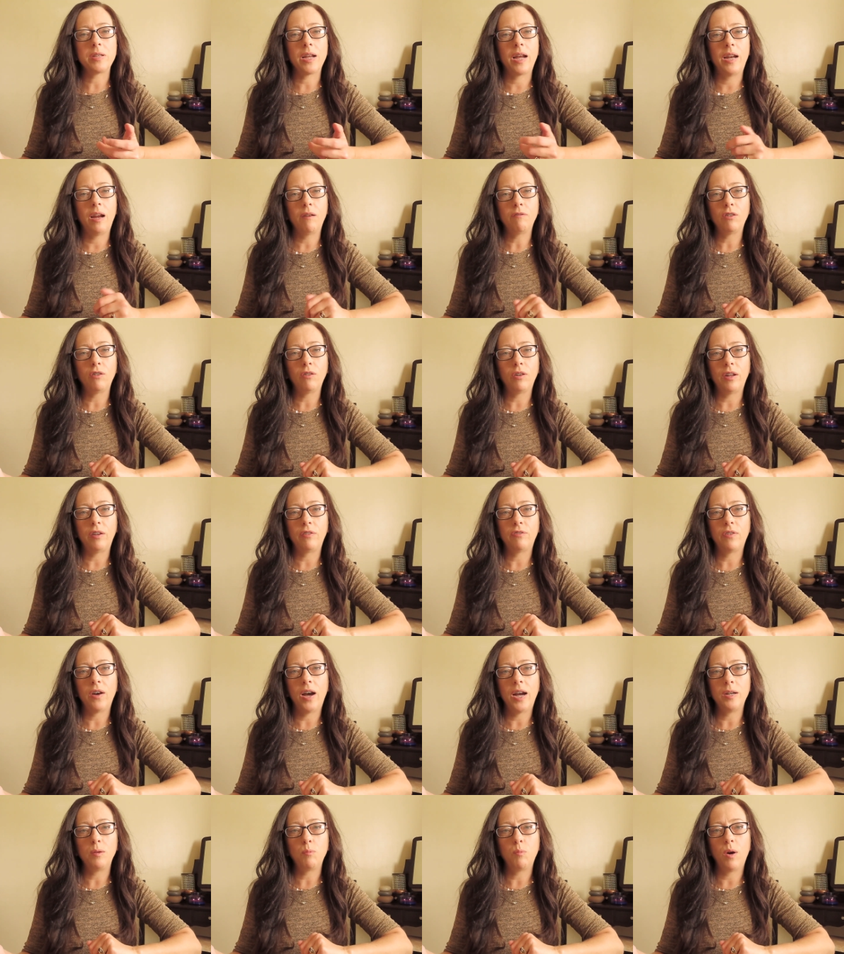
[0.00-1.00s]
I never really
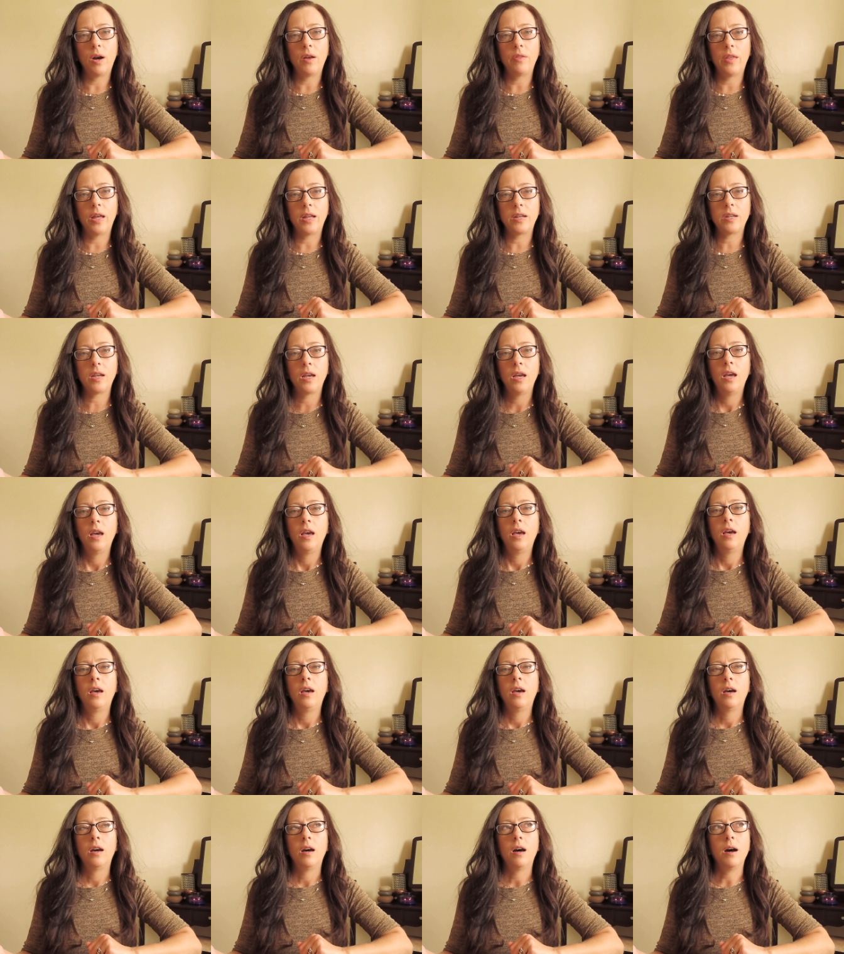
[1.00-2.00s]
find one that
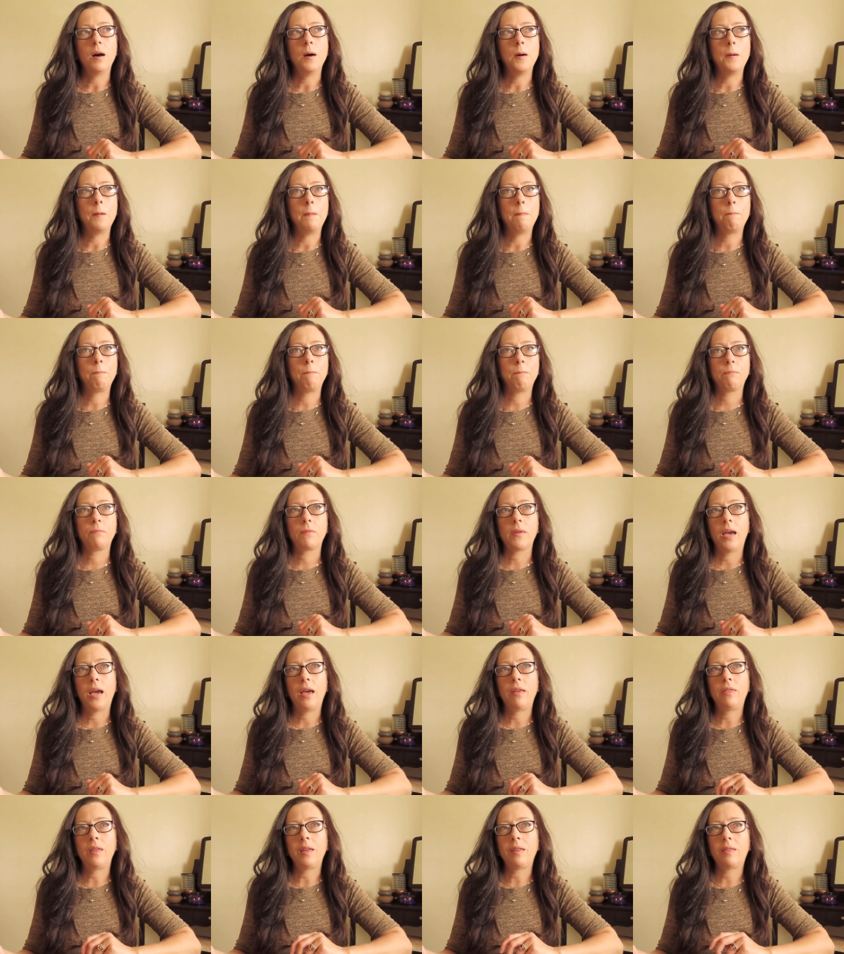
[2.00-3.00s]

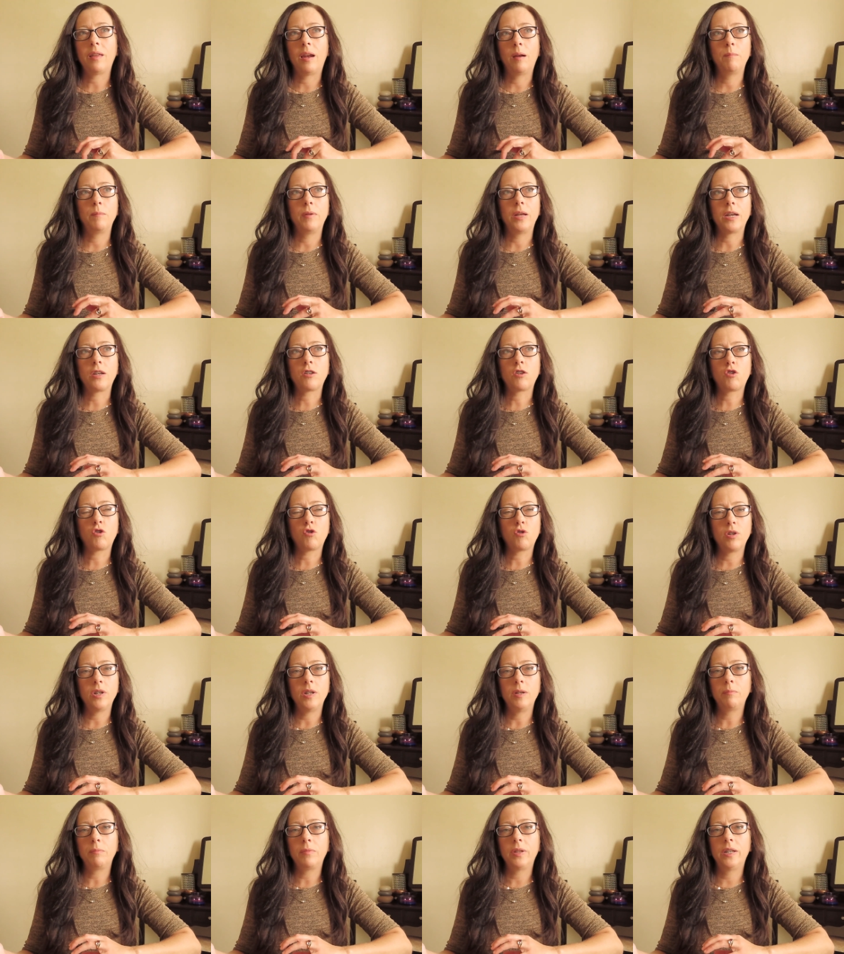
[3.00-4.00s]
I think that I'm
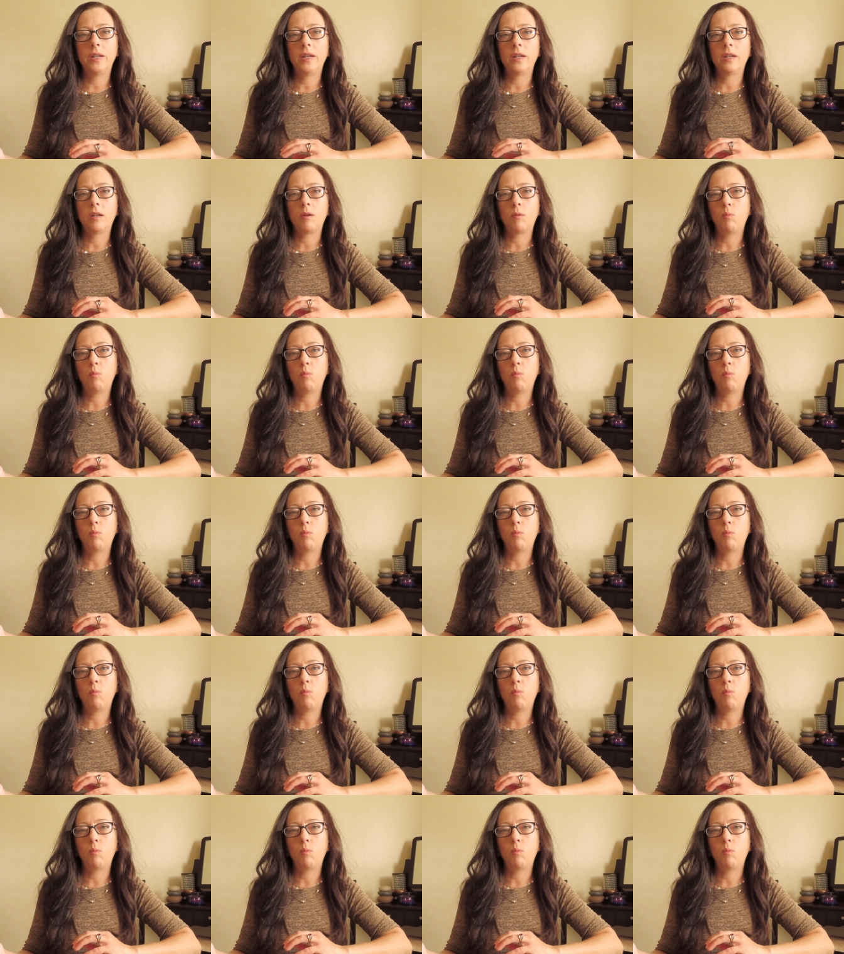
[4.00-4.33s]
extremely